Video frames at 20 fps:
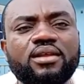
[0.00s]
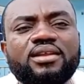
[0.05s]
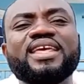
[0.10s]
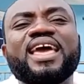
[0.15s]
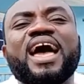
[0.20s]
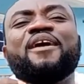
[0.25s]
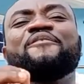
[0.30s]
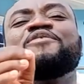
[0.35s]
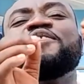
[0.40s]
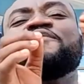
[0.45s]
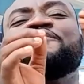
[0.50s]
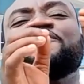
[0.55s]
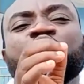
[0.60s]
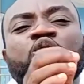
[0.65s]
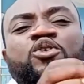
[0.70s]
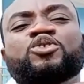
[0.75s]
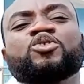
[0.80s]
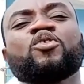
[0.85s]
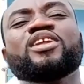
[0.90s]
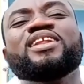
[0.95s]
they have
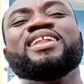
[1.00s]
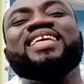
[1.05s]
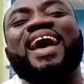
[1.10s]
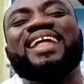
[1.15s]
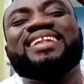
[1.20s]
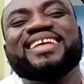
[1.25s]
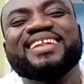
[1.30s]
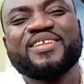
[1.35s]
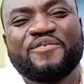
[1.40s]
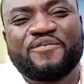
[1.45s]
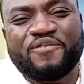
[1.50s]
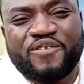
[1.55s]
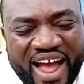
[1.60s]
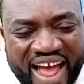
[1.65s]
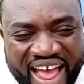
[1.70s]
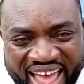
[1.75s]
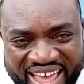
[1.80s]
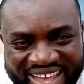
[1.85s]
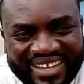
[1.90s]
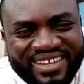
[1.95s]
refused to really
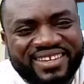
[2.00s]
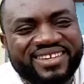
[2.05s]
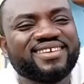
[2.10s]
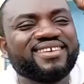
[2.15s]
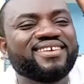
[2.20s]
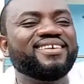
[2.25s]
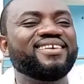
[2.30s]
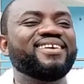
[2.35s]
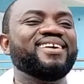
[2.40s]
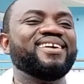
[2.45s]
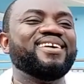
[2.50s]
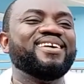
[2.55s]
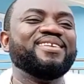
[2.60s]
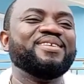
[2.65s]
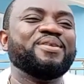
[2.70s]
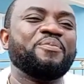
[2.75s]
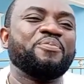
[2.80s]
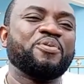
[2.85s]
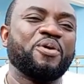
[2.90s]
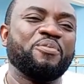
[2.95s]
identify
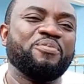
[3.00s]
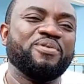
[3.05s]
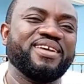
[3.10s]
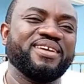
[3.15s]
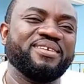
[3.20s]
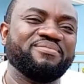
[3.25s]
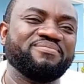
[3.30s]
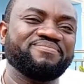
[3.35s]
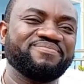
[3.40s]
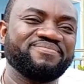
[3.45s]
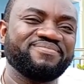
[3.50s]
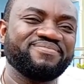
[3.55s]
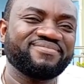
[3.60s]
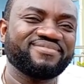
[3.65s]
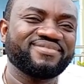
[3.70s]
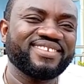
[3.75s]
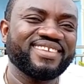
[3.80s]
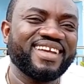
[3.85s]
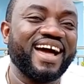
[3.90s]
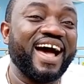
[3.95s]
the problem.
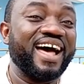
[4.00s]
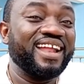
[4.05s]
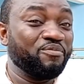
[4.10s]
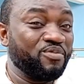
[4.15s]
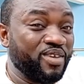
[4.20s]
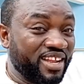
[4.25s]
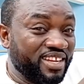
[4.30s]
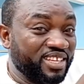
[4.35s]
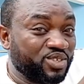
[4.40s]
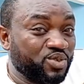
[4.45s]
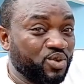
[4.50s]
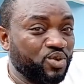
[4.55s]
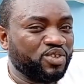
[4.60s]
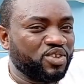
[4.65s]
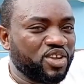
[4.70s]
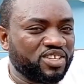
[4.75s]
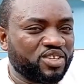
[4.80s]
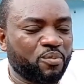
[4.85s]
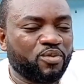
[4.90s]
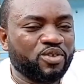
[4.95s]
and where the
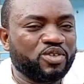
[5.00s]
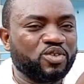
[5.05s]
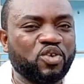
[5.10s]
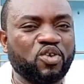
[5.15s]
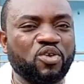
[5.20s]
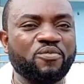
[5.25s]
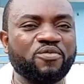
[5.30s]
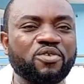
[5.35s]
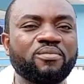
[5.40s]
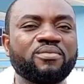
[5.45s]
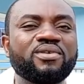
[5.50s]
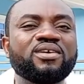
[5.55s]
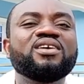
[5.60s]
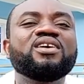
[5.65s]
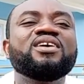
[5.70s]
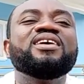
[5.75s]
solution is supposed to come from.